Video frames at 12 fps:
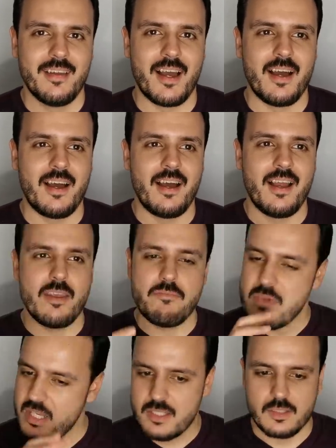Uh,
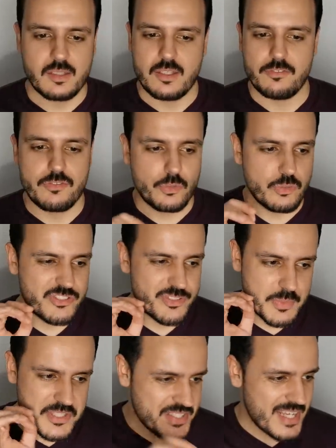immediately, if you will
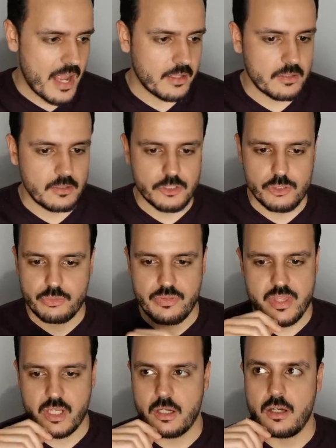smell scandal, you will
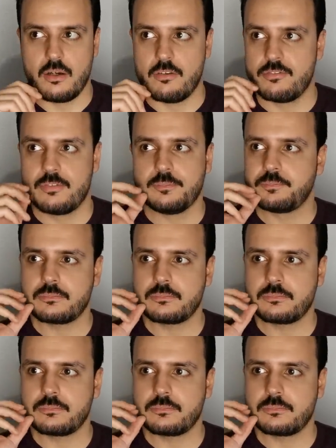think of